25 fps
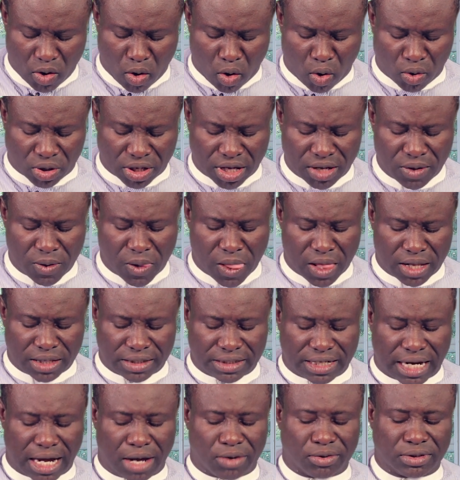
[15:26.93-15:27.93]
Okay.
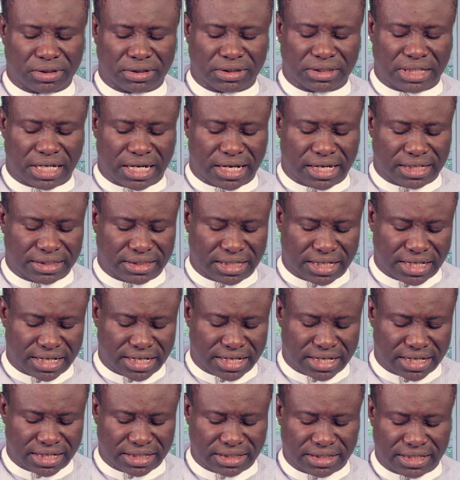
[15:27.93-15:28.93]
Now,
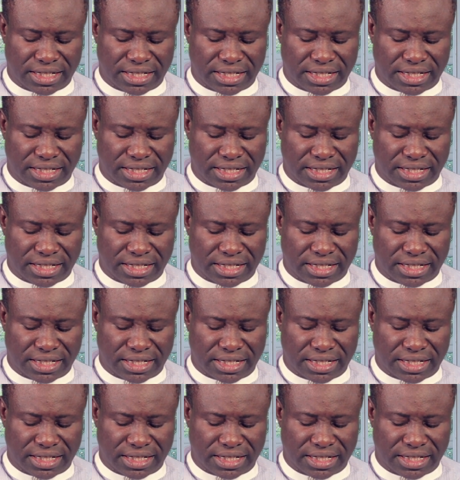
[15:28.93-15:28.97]
the